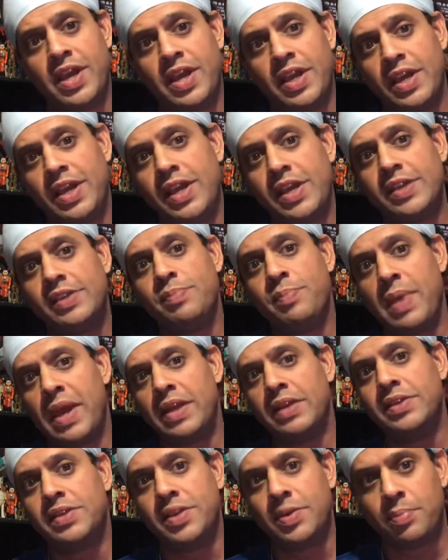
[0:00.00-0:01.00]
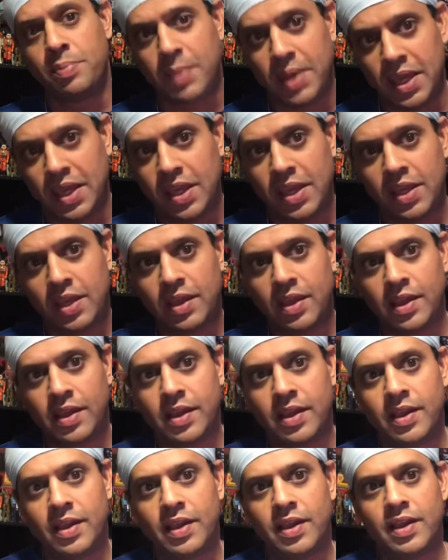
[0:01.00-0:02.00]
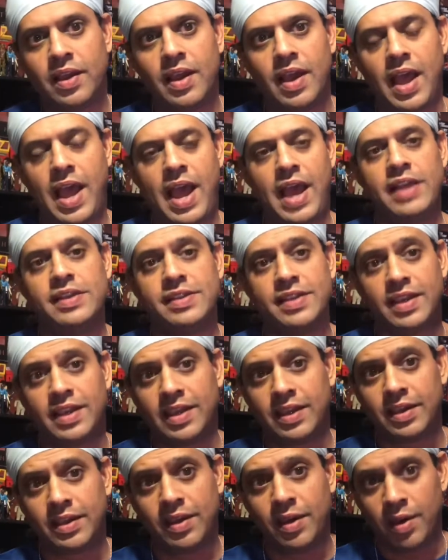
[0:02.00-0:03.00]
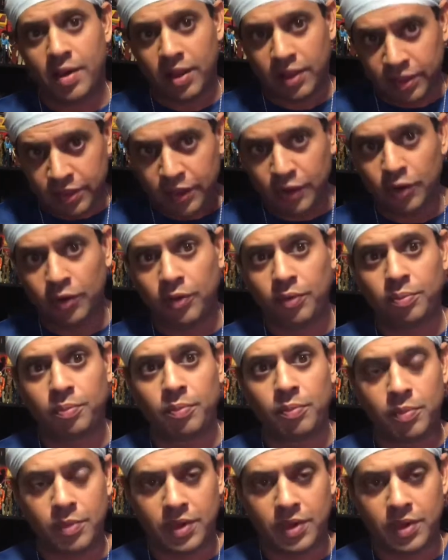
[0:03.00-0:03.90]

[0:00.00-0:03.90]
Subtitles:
he's meant to me as a little